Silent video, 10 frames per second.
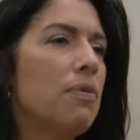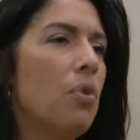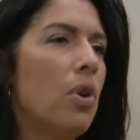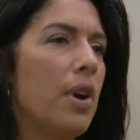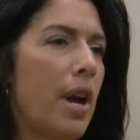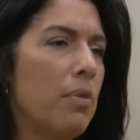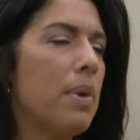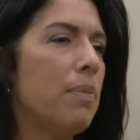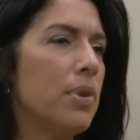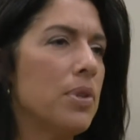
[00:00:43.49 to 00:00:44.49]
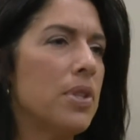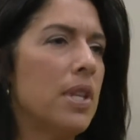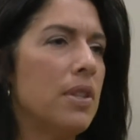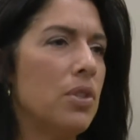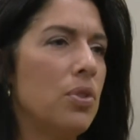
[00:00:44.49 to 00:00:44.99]
for our members
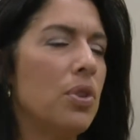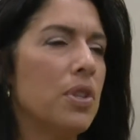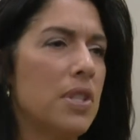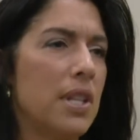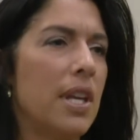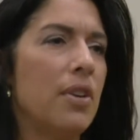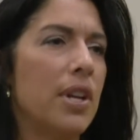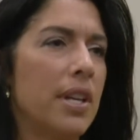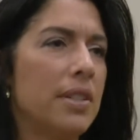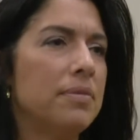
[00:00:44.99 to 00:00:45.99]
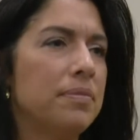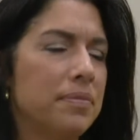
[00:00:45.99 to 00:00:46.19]
in the New York City area.